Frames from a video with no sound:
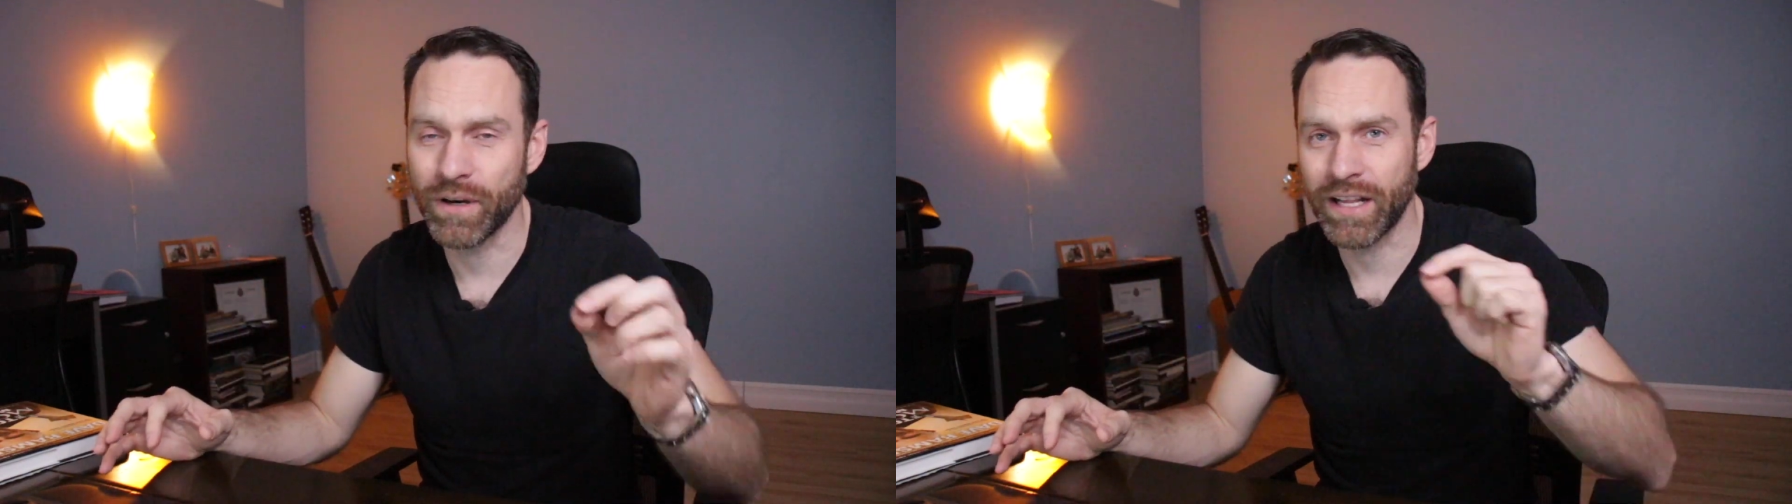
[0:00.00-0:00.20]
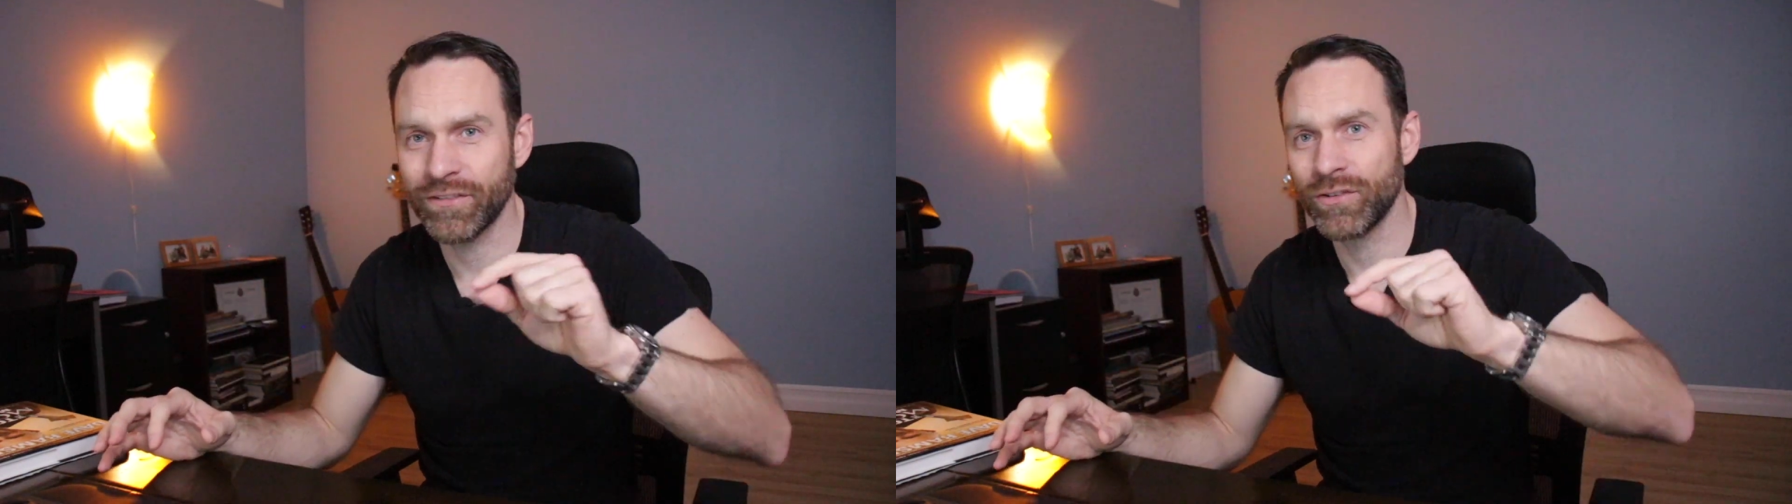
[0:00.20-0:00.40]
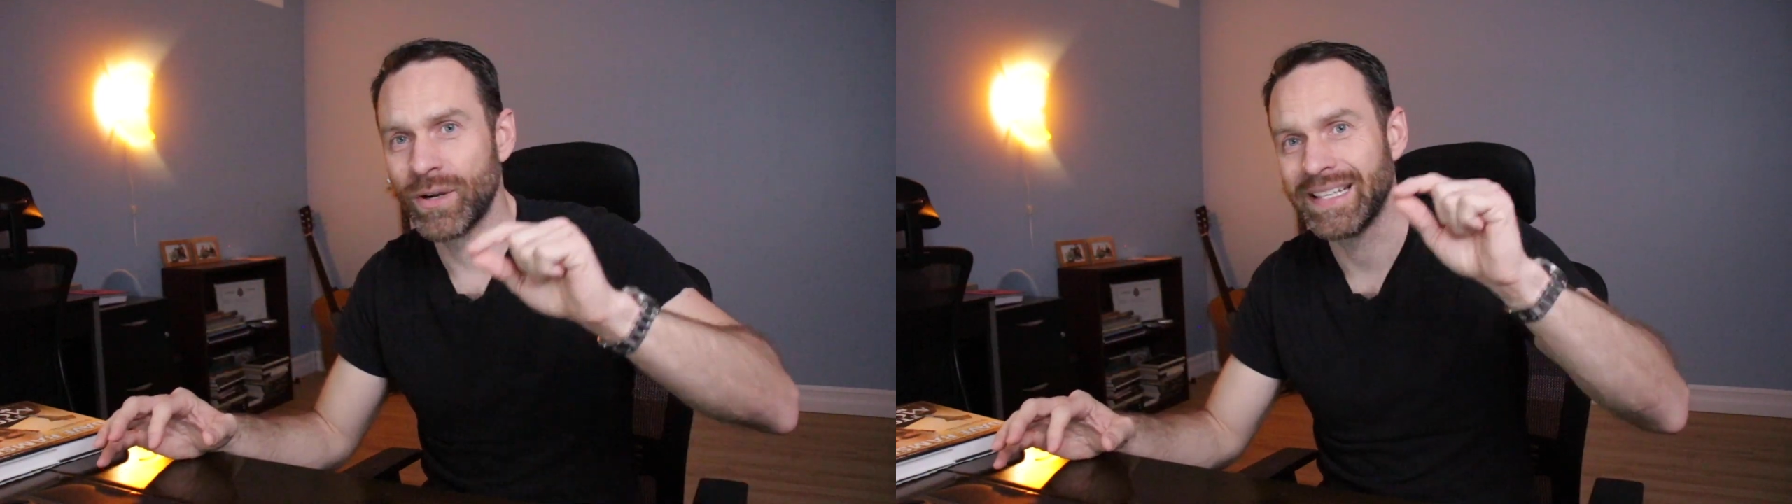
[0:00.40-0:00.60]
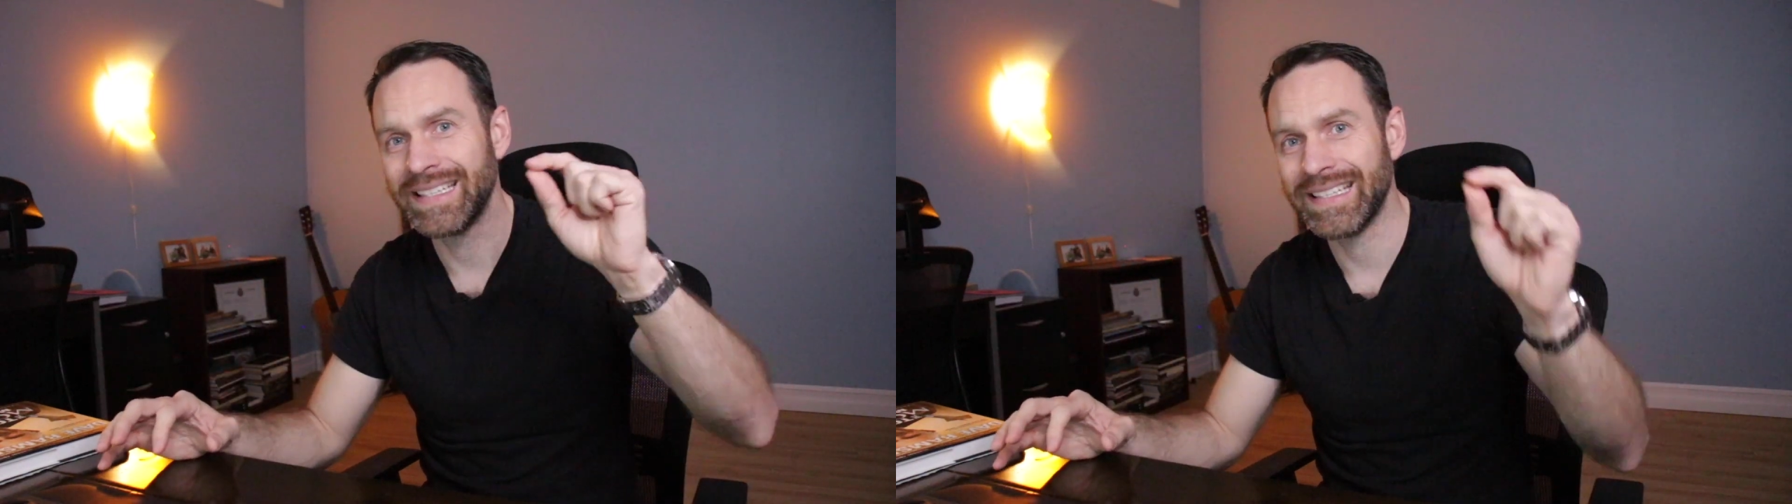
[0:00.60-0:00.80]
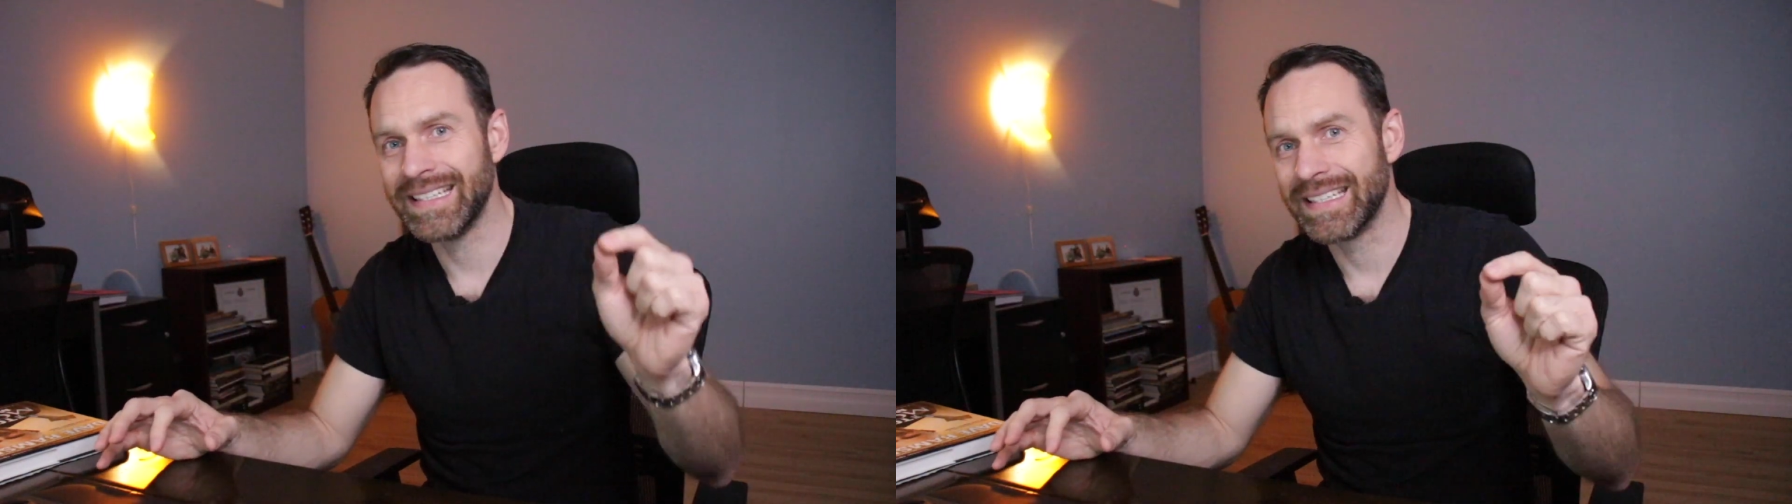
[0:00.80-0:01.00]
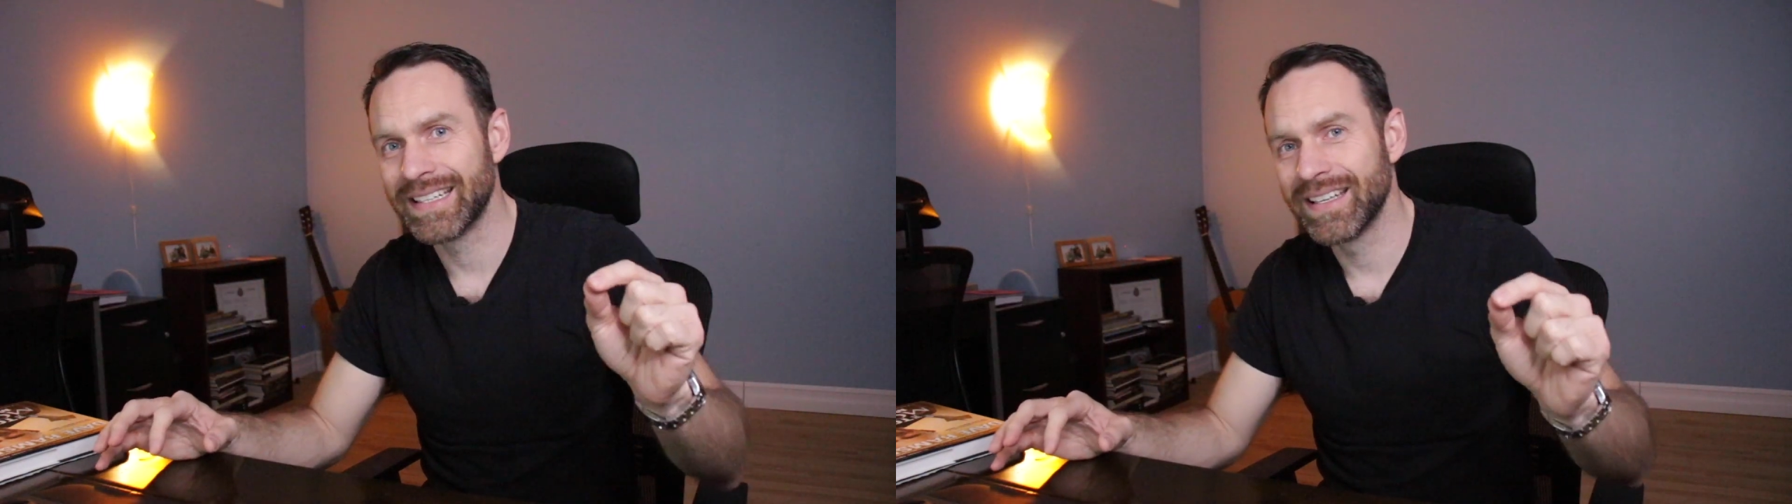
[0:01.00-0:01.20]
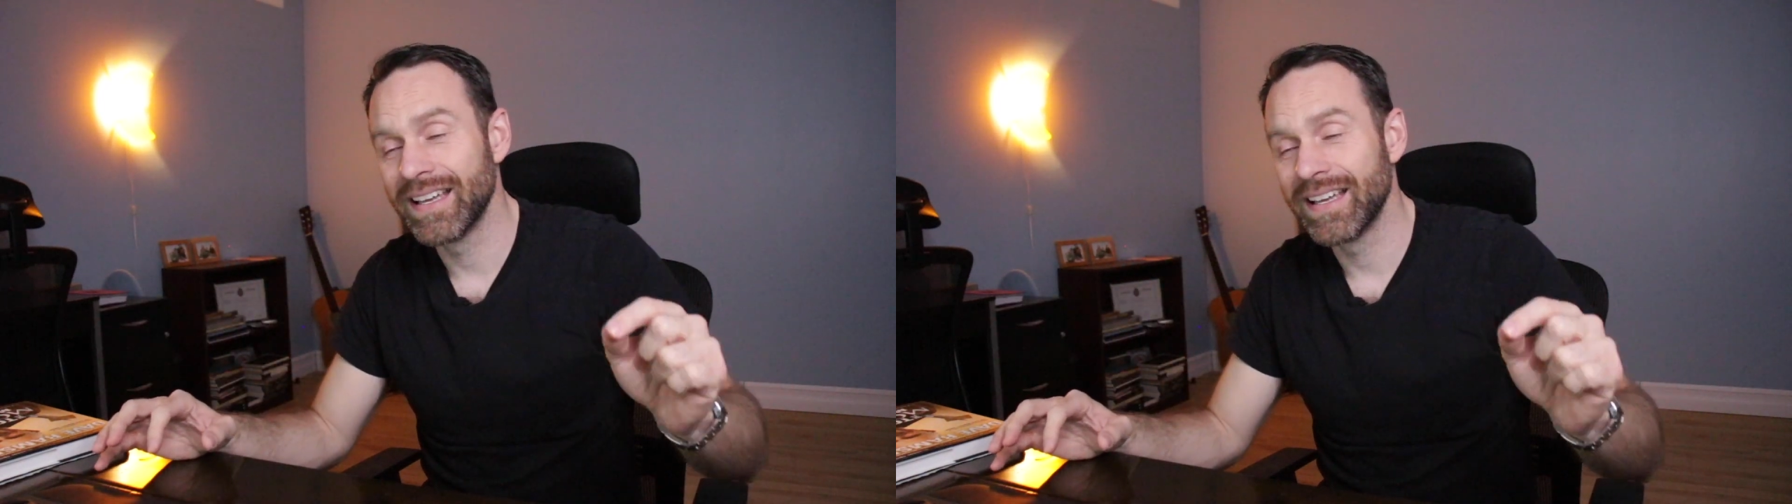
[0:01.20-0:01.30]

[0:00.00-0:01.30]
but F-U-N-D.